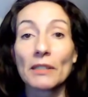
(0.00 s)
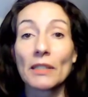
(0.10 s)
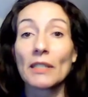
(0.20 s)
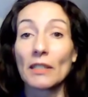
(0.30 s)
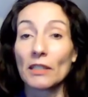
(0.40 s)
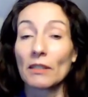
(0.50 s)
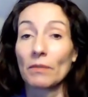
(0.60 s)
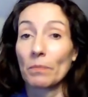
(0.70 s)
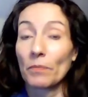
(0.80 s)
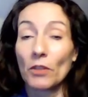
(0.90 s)
it is
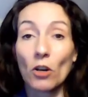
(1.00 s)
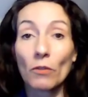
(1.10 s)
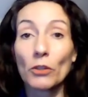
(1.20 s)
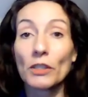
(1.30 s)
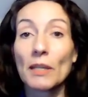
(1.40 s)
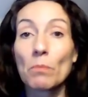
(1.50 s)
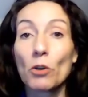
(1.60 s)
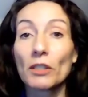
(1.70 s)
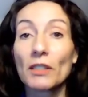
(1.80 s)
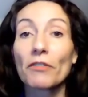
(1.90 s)
obviously
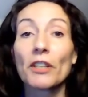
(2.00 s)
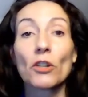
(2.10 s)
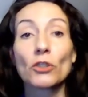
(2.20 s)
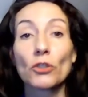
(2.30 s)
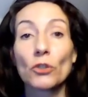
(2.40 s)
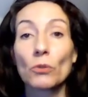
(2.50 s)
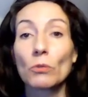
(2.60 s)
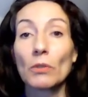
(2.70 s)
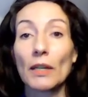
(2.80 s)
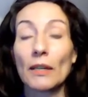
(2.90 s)
more difficult
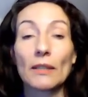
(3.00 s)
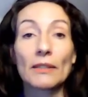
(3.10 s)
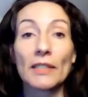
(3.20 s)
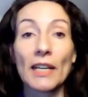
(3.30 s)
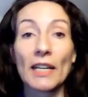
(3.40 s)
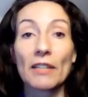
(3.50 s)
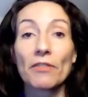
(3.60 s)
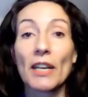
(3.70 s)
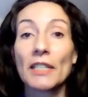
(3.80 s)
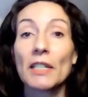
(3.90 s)
to derive
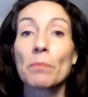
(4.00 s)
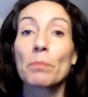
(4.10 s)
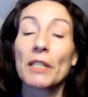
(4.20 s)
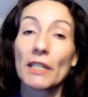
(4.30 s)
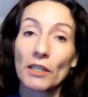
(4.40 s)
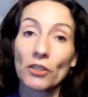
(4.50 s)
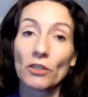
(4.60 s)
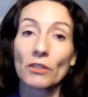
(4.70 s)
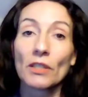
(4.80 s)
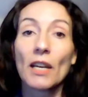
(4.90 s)
any
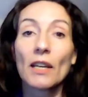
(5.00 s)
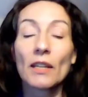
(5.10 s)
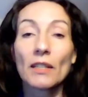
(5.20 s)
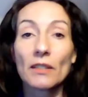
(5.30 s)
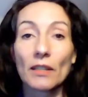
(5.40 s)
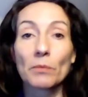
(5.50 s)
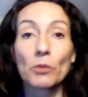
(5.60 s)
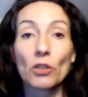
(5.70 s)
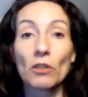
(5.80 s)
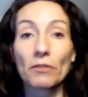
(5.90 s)
implications in
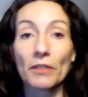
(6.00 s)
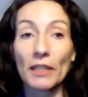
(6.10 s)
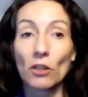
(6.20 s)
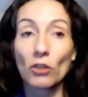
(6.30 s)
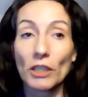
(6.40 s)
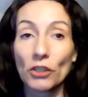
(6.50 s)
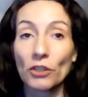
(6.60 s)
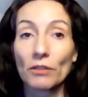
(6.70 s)
terms of recognition.